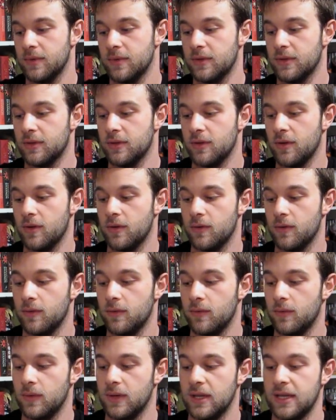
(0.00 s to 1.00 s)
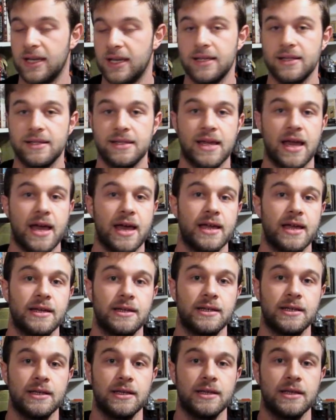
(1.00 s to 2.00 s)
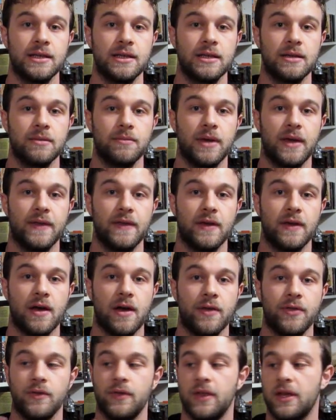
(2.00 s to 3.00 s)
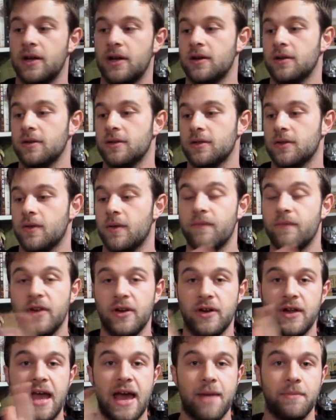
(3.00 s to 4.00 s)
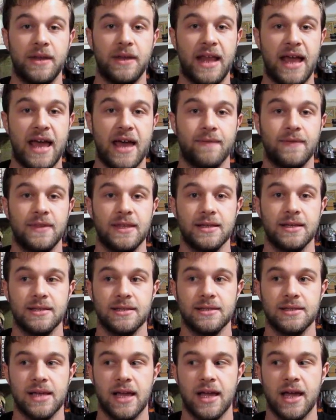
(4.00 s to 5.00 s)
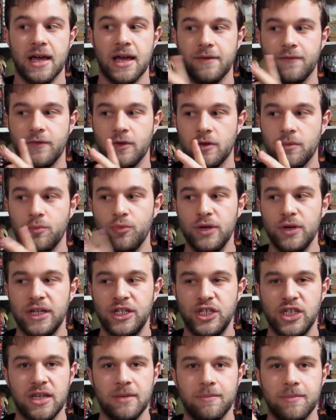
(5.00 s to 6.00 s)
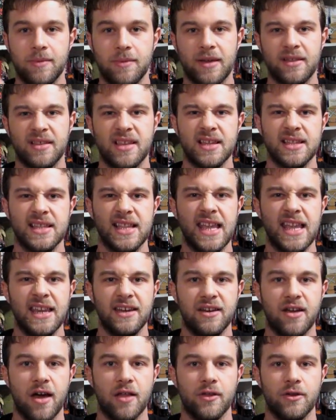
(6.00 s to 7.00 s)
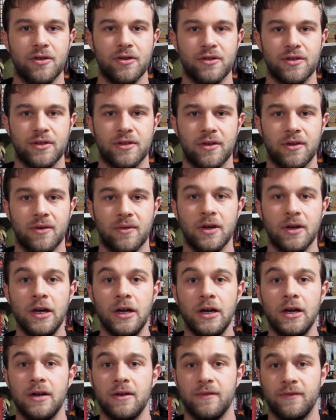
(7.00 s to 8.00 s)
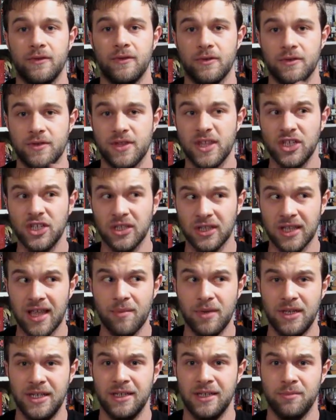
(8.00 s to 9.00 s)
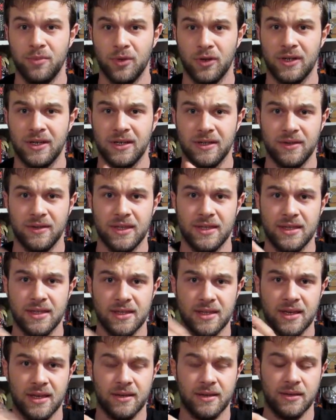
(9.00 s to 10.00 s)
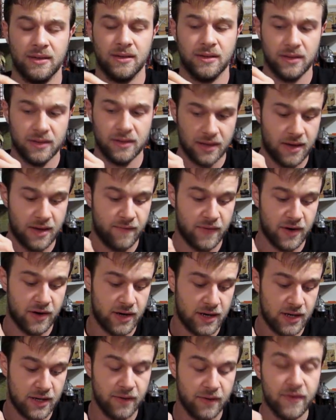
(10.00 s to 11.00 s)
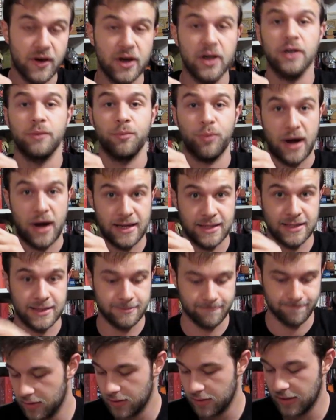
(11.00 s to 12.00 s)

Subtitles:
So it is signed by the author there. So I'm very happy to have this. I got it for pretty cheap, about $16. So for such a limited book, this is a very, very good price.